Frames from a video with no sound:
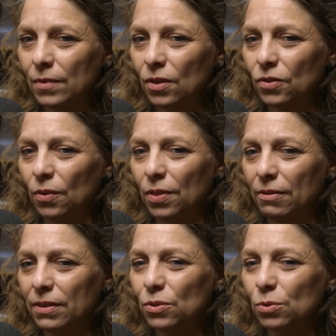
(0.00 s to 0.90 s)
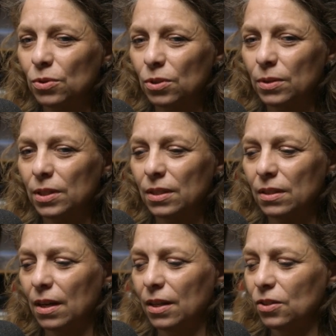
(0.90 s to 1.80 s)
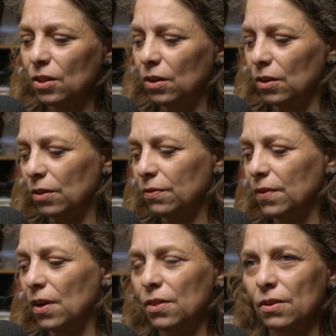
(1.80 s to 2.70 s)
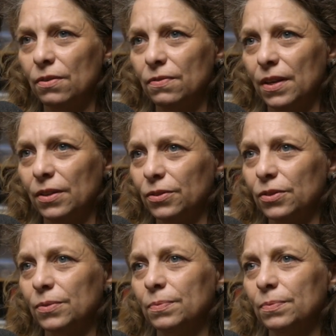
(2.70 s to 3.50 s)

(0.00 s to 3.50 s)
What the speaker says: So there is also a desire to look further afield.